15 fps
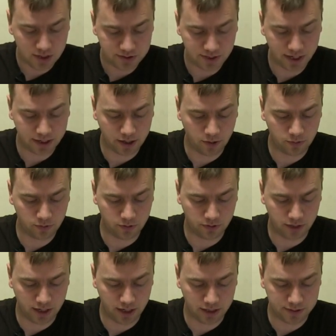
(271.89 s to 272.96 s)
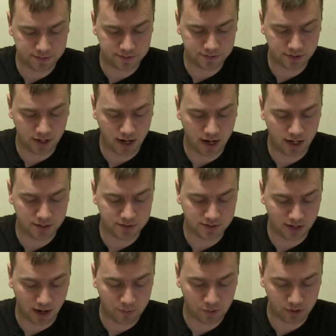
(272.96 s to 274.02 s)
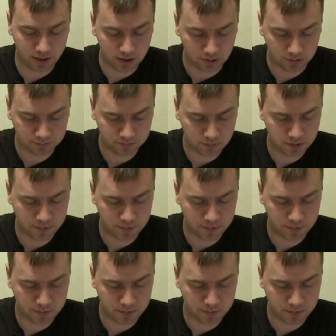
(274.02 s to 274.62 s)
psych out, grenades, and cyber eagle.